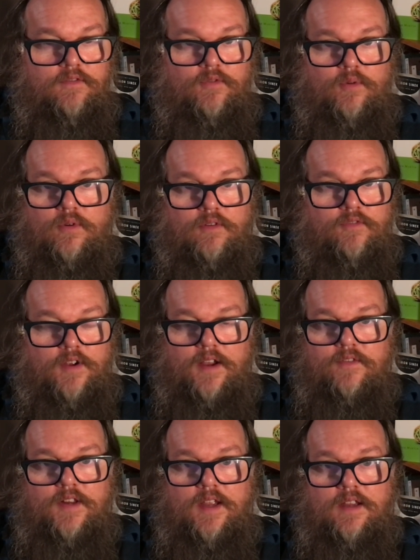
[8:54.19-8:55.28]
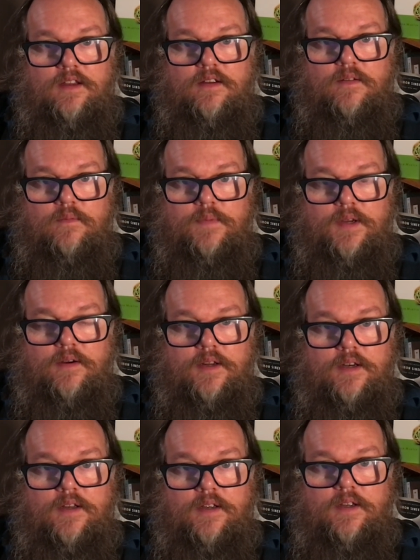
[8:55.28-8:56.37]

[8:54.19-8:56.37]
4, 5 day period.